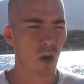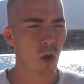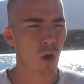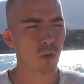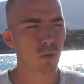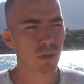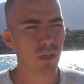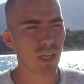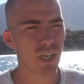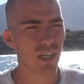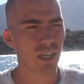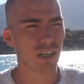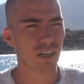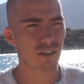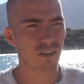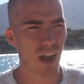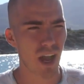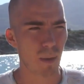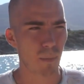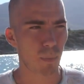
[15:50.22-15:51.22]
holy
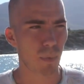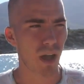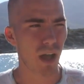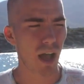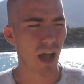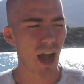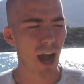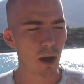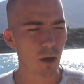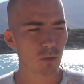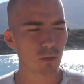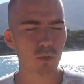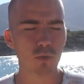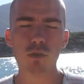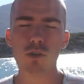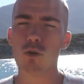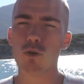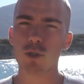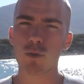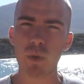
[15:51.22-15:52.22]
crap, how
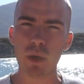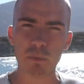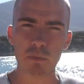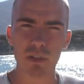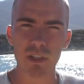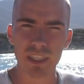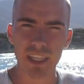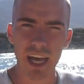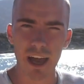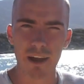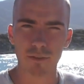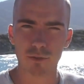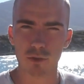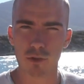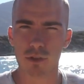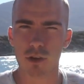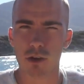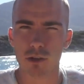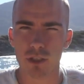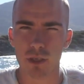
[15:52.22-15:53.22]
do those people dive
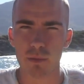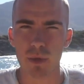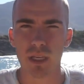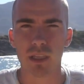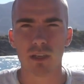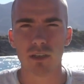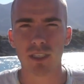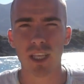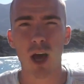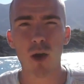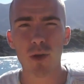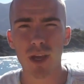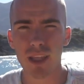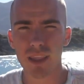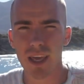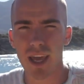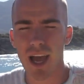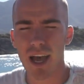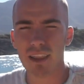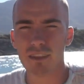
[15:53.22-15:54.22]
to 30 meters? How
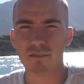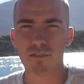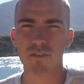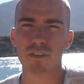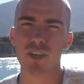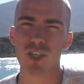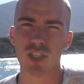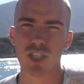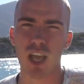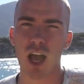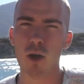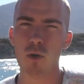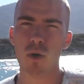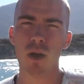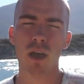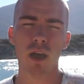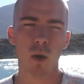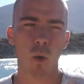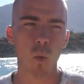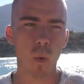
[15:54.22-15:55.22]
can they hunt fish?
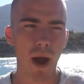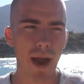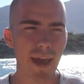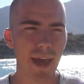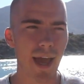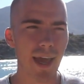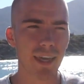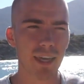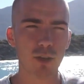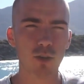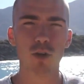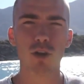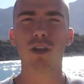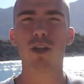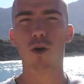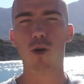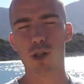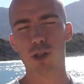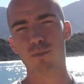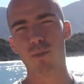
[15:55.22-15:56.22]
Why I can
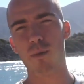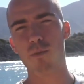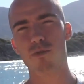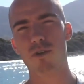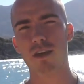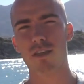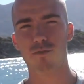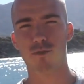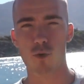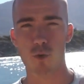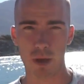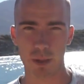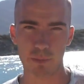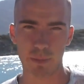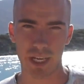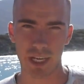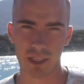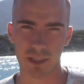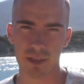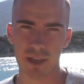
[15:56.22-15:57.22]
only hold my breath for
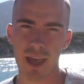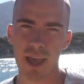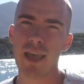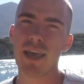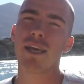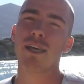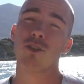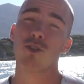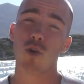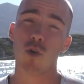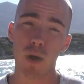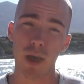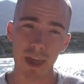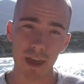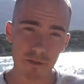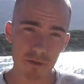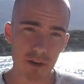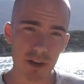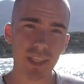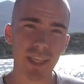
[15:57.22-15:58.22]
1 minute? So
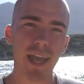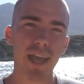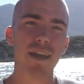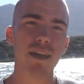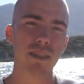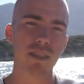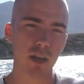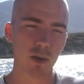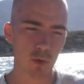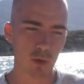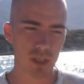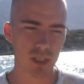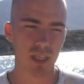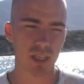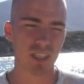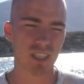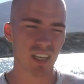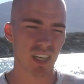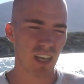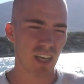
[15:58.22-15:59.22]
every day there was
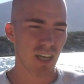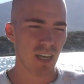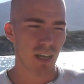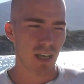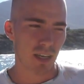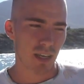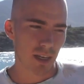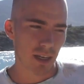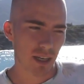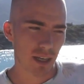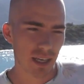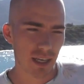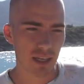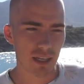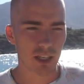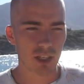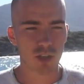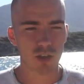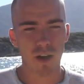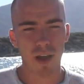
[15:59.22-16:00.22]
this
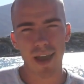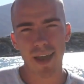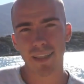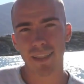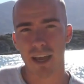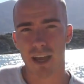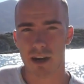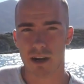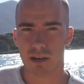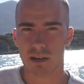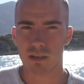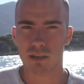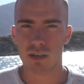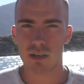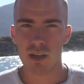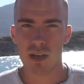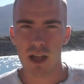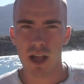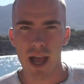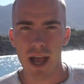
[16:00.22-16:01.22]
try and error.
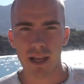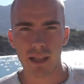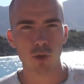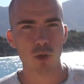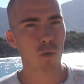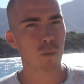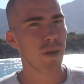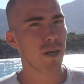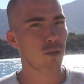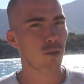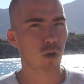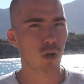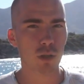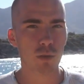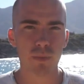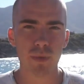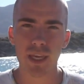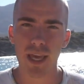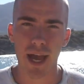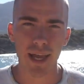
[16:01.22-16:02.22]
Nobody
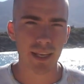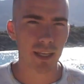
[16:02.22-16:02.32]
told me